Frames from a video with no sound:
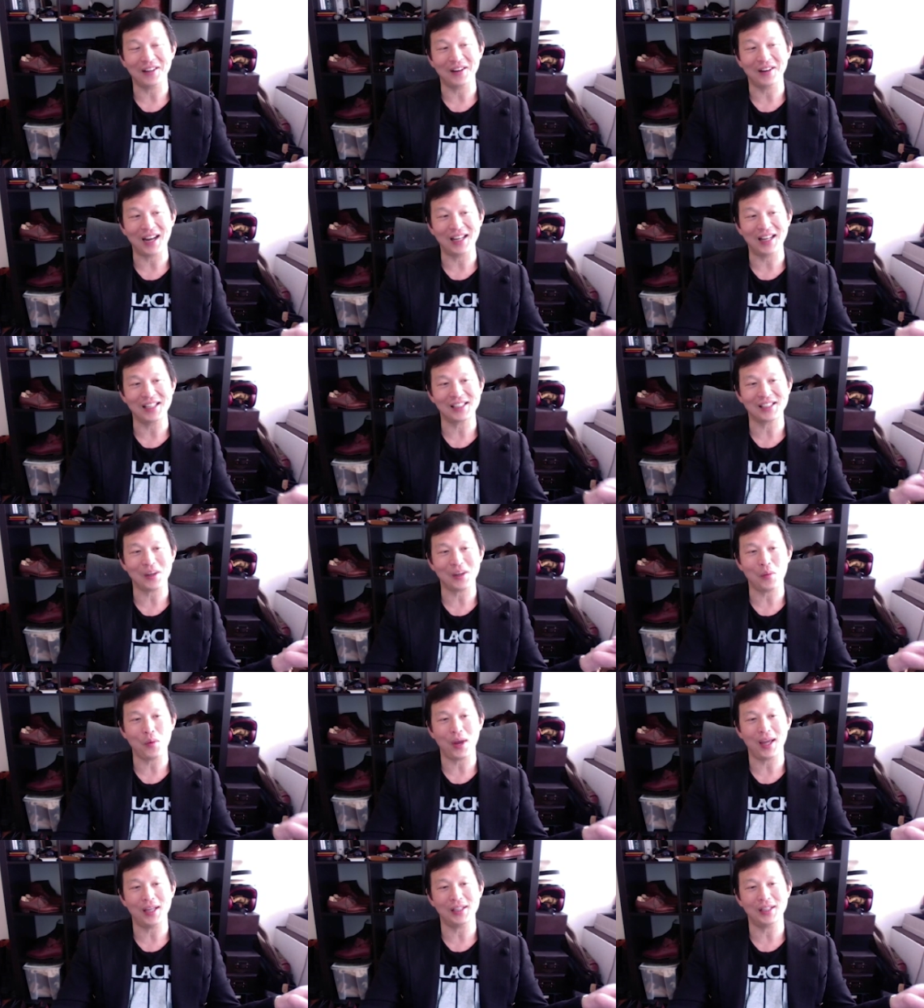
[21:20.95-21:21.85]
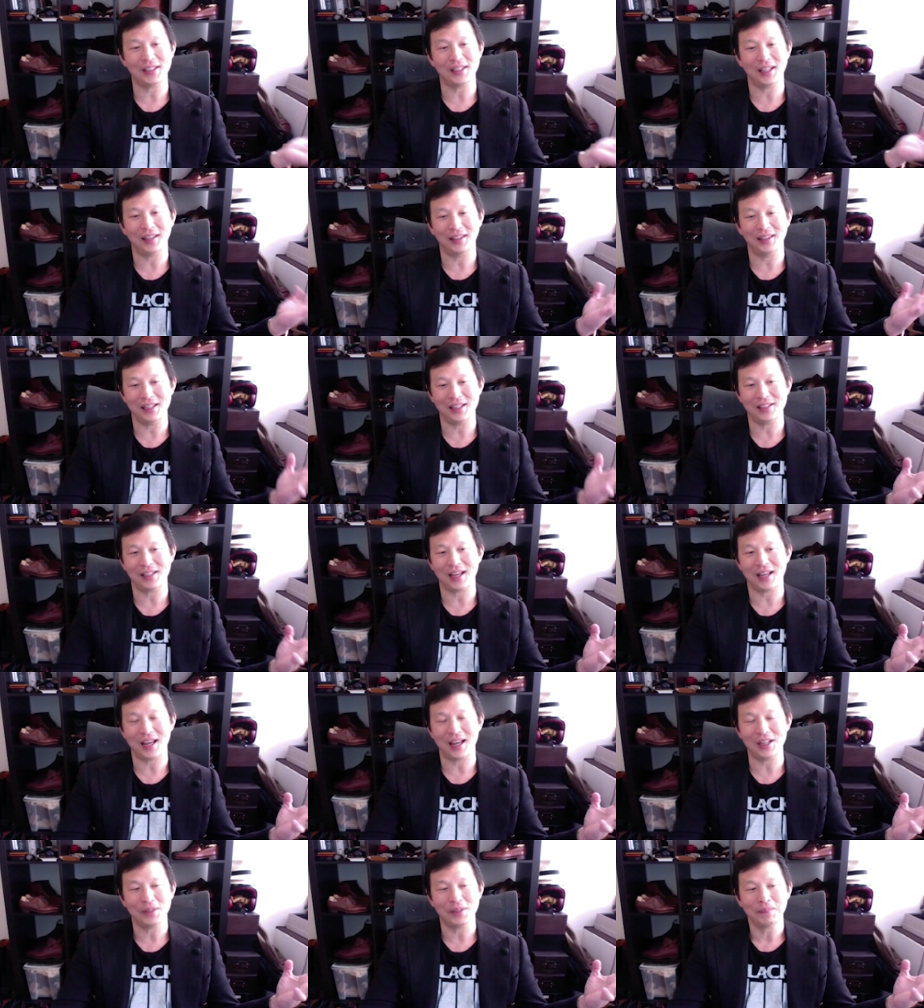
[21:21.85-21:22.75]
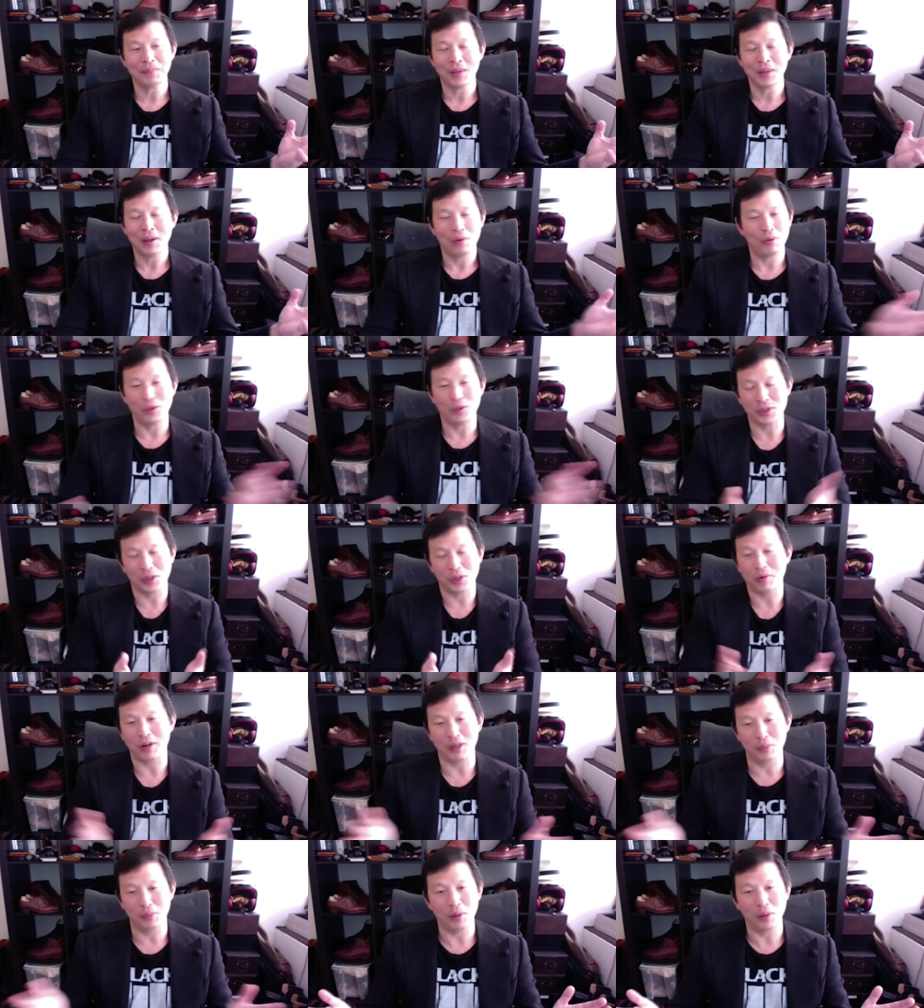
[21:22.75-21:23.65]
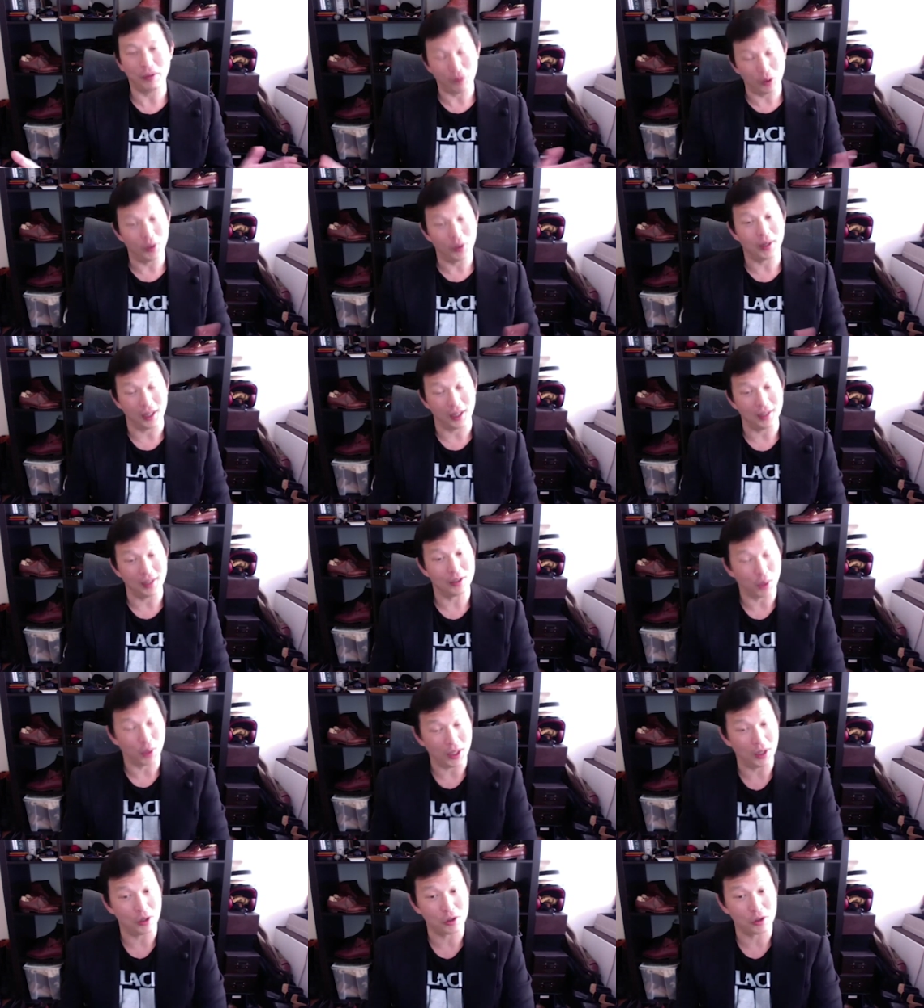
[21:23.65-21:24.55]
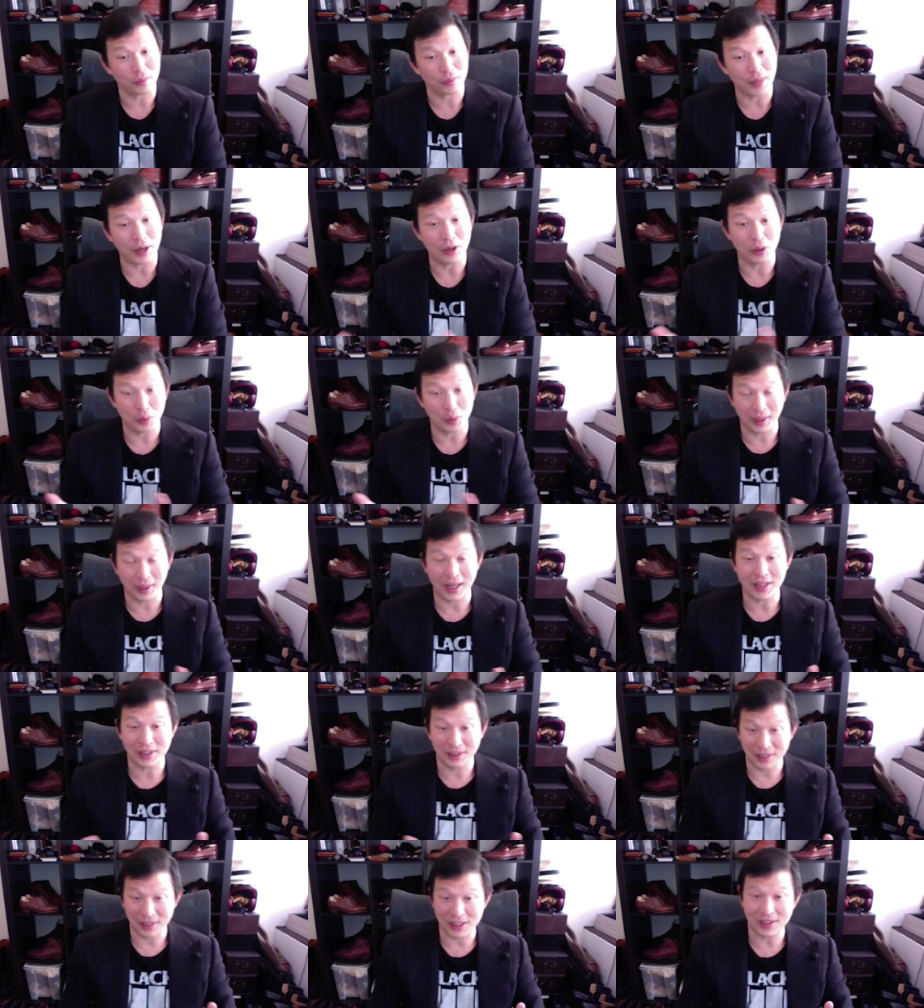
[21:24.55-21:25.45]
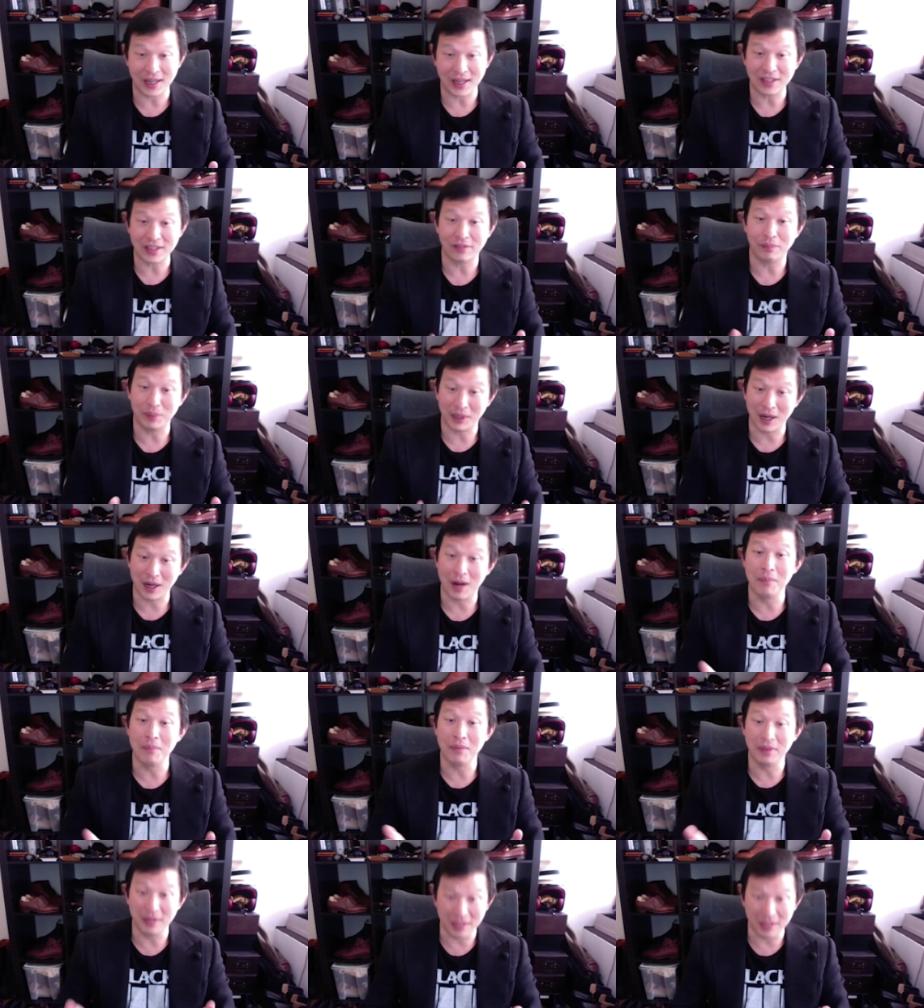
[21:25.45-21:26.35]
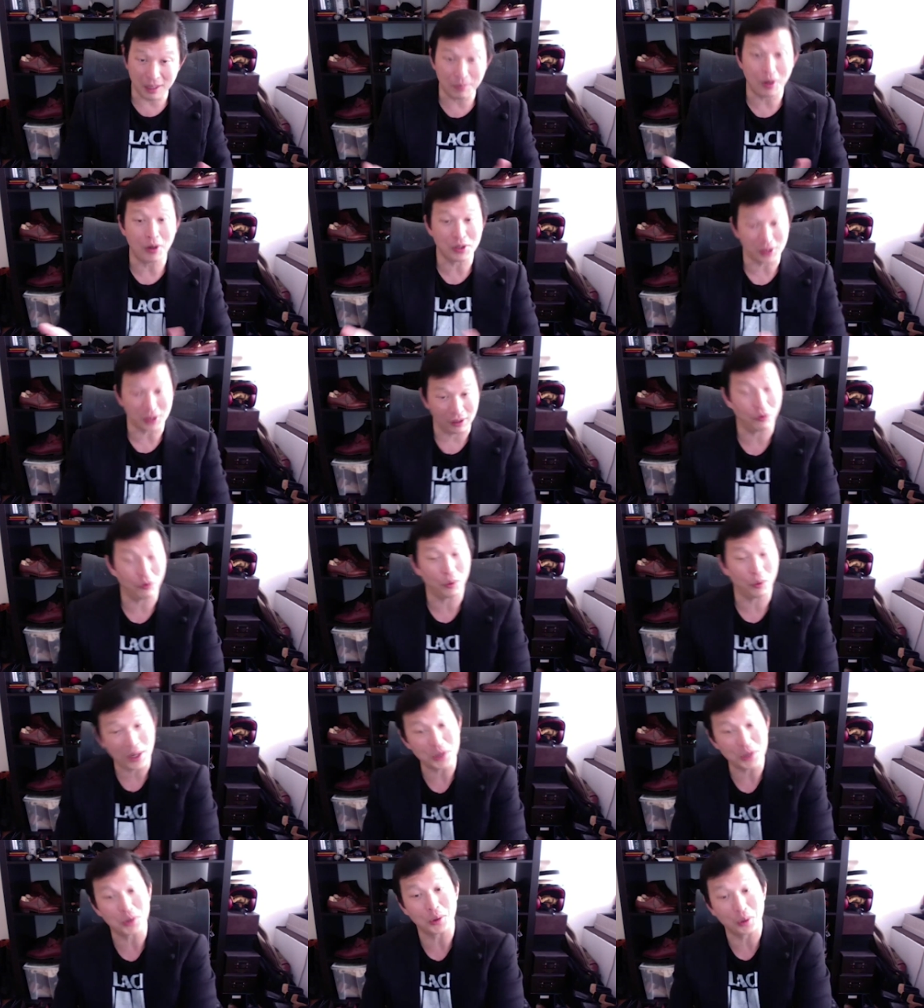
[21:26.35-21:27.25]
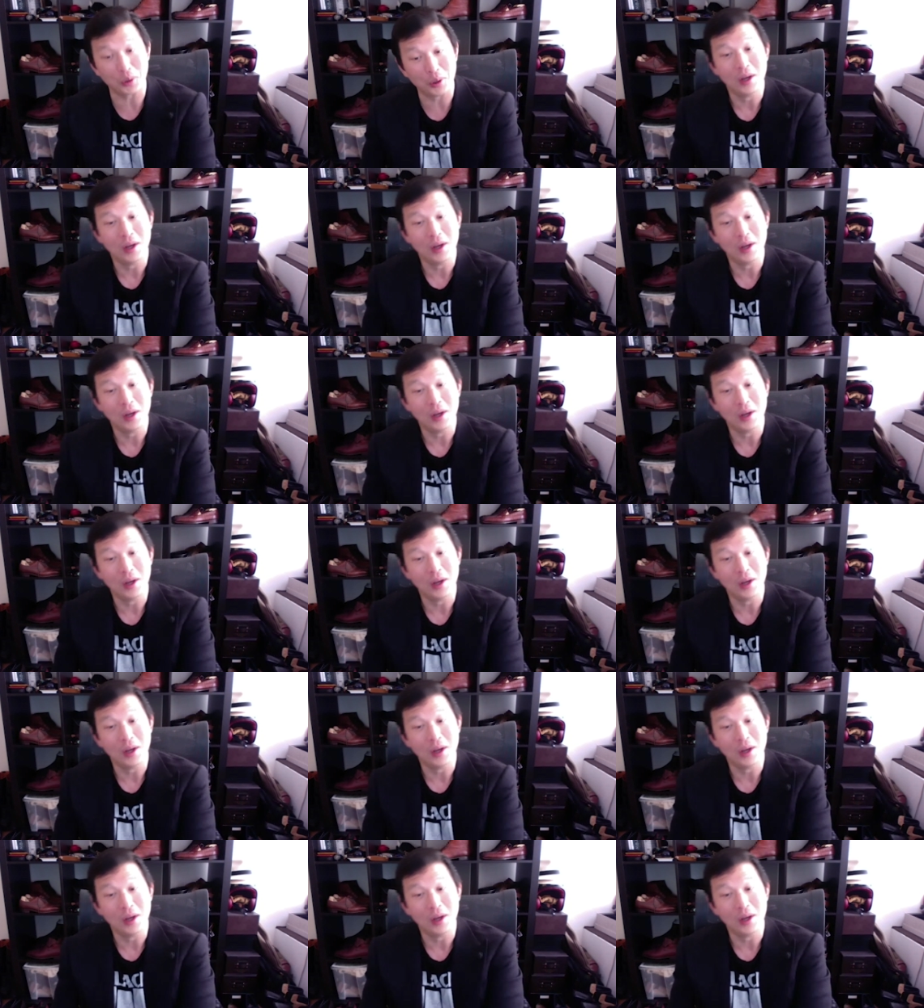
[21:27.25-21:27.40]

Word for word: And in some ways, that these guys, which is incredible, if you look at it 20 years from now, you realize that these guys have become the most influential,